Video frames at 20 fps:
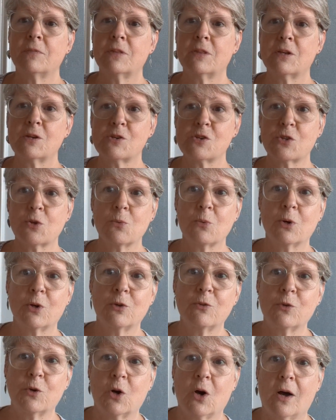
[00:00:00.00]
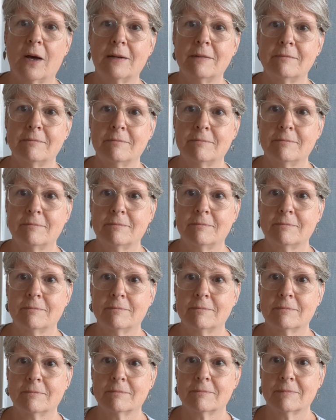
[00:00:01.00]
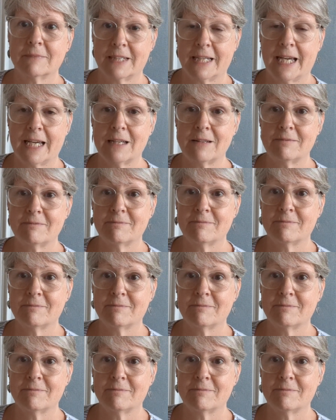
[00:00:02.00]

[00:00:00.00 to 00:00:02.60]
the Word of God. Okay?